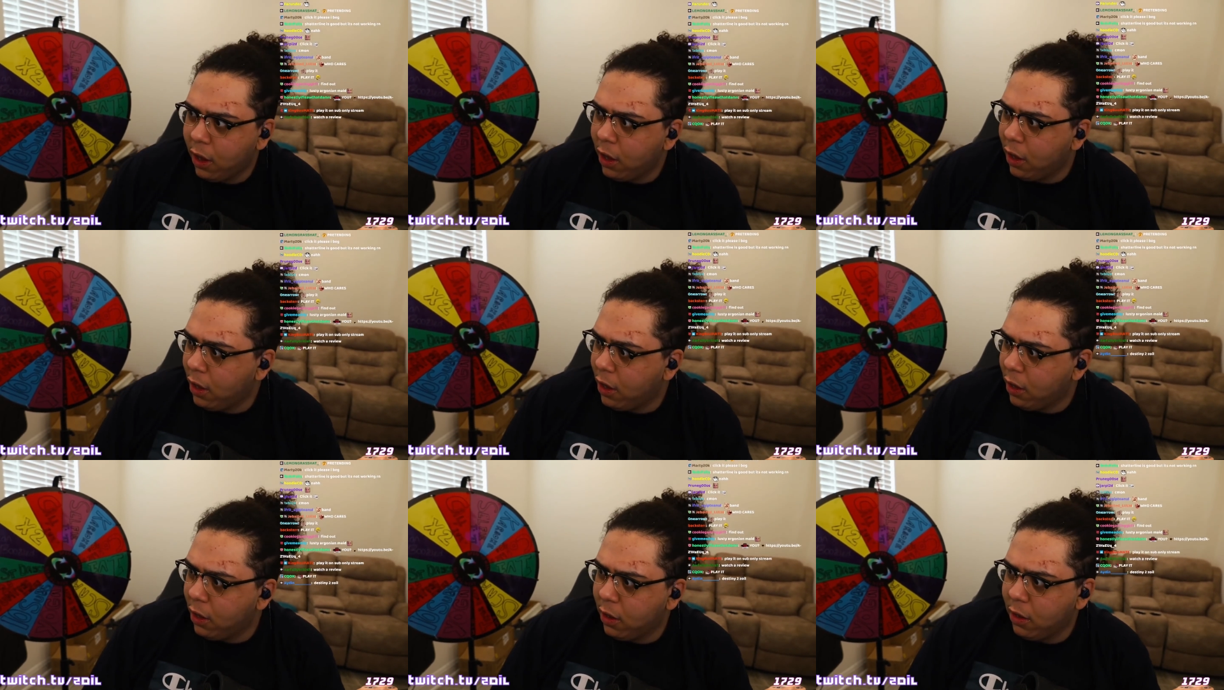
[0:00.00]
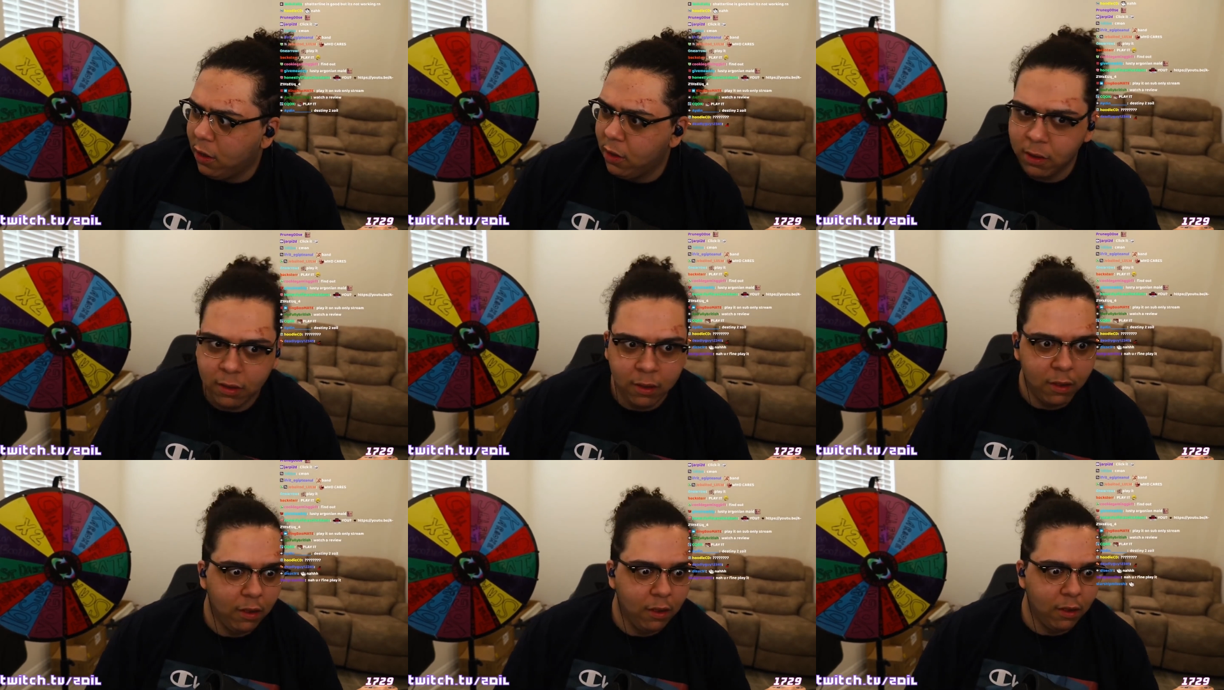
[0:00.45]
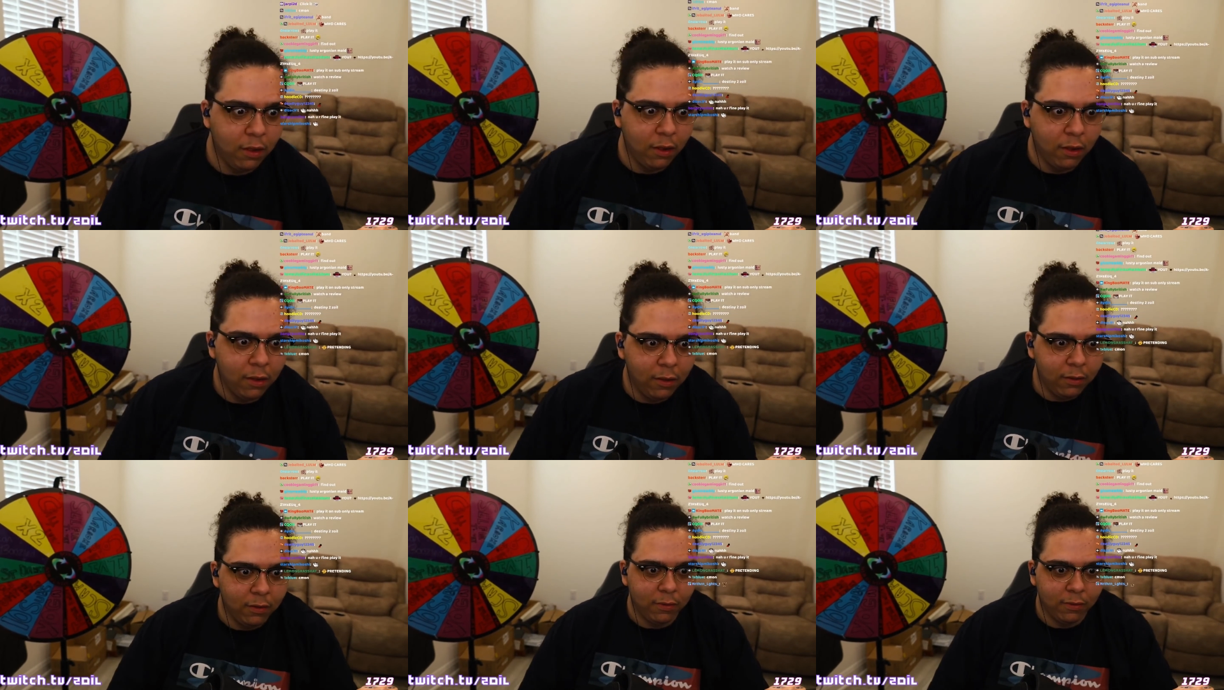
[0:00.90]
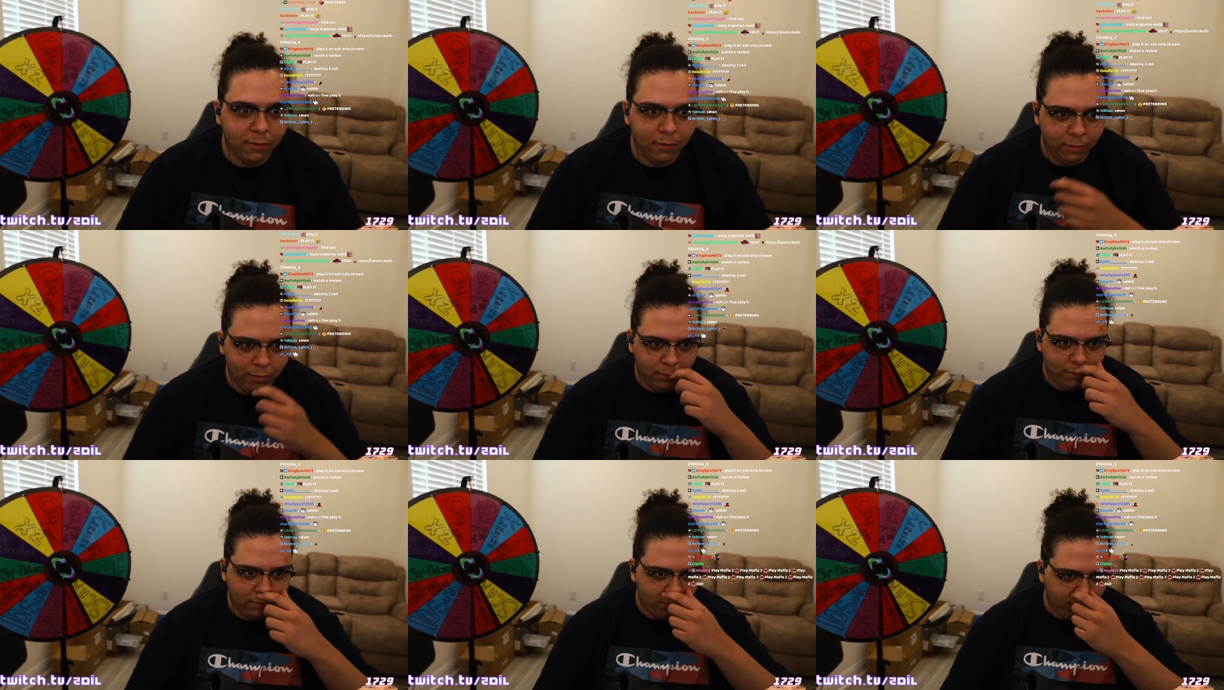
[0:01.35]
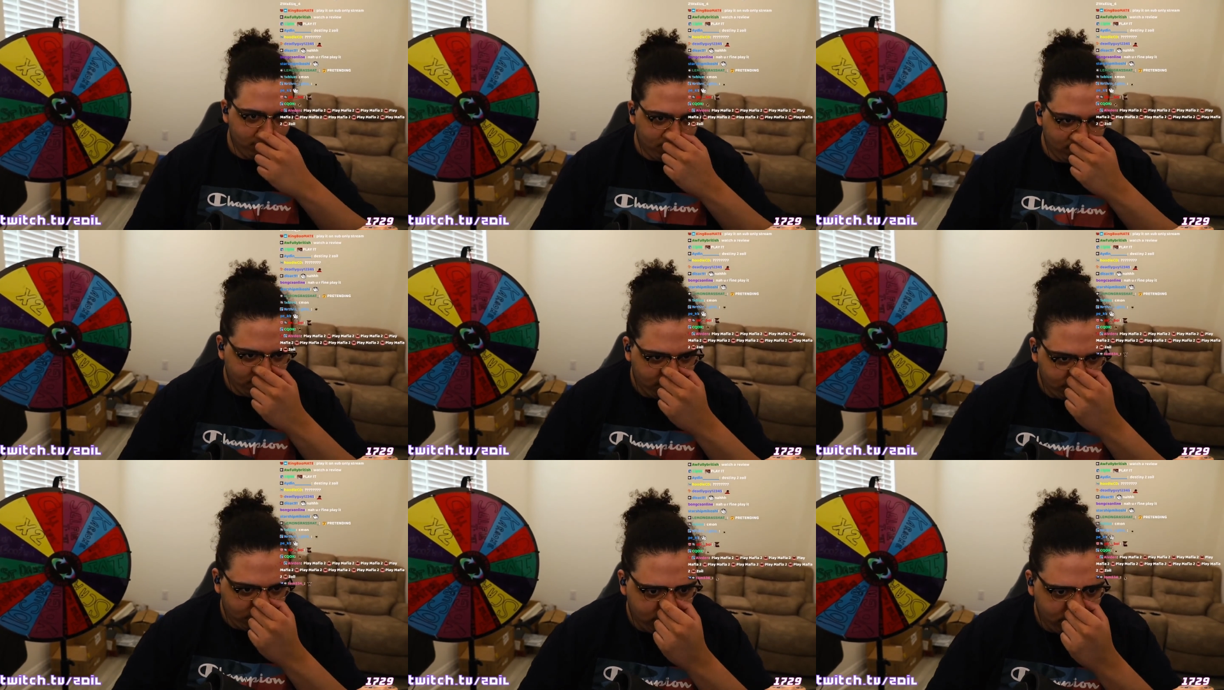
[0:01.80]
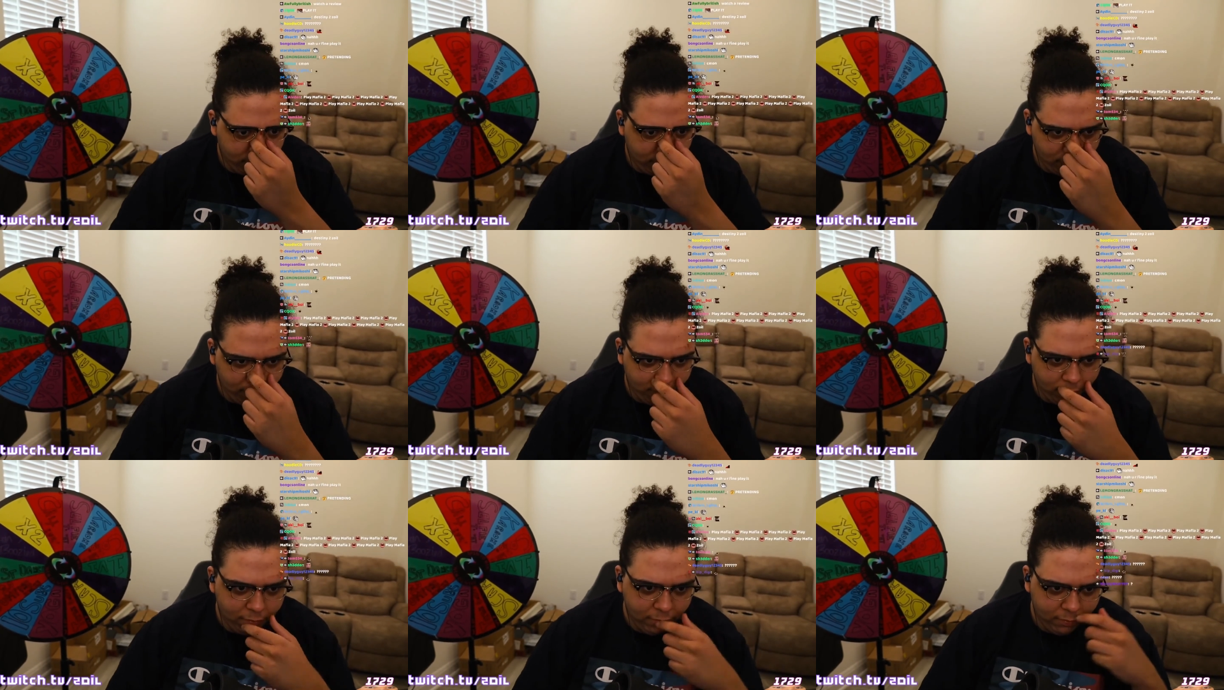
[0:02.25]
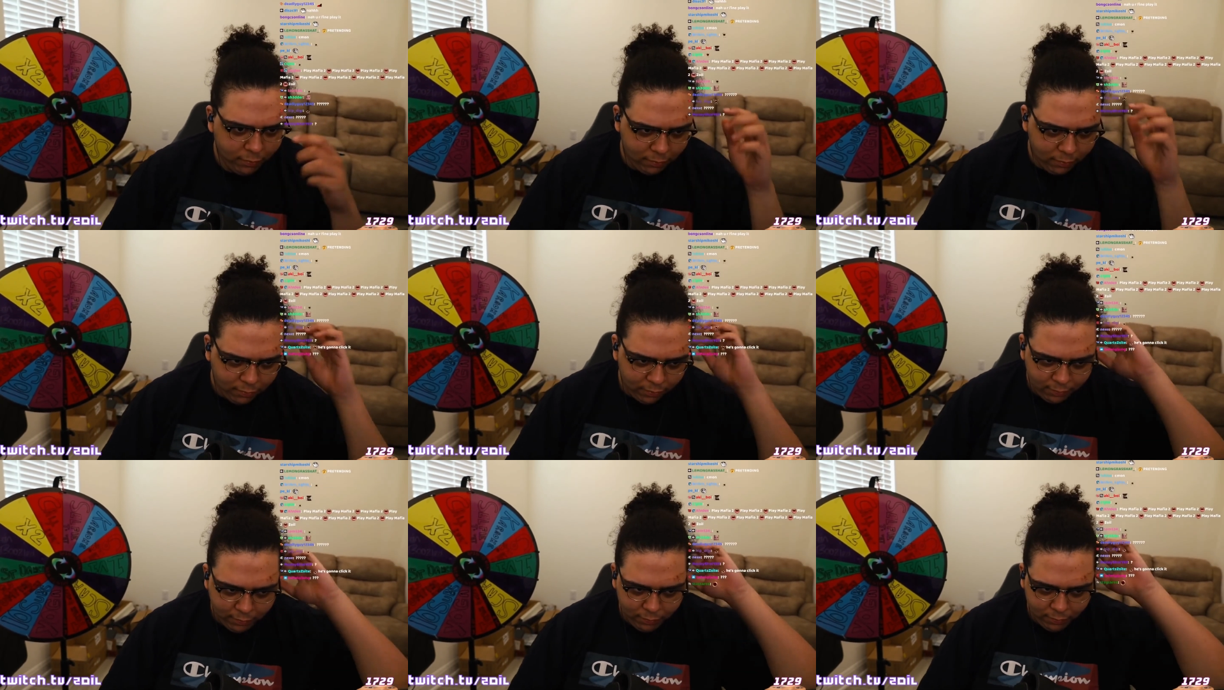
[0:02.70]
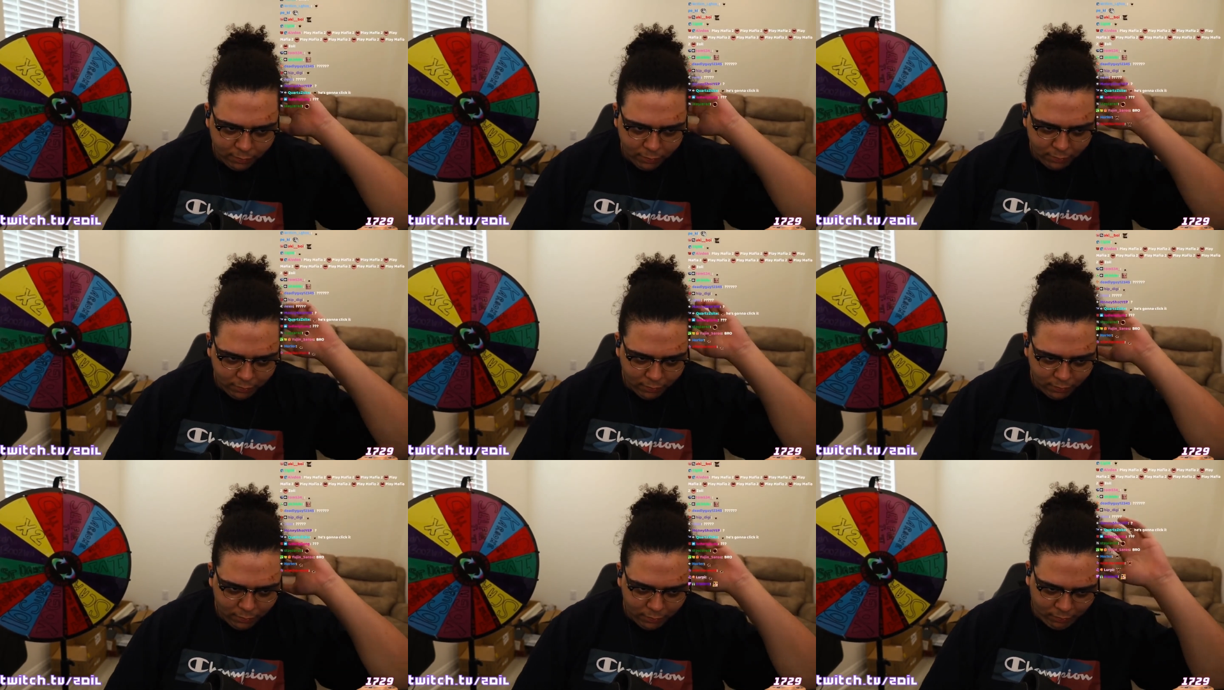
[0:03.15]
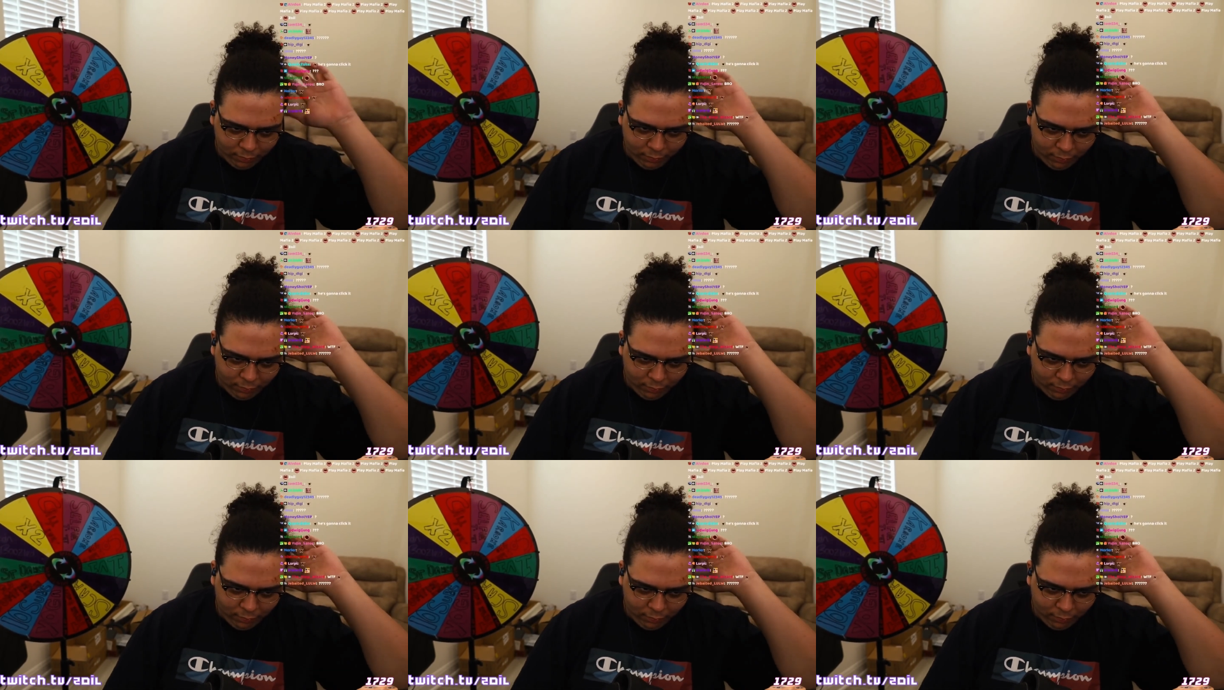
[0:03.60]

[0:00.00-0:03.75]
Nothing is said.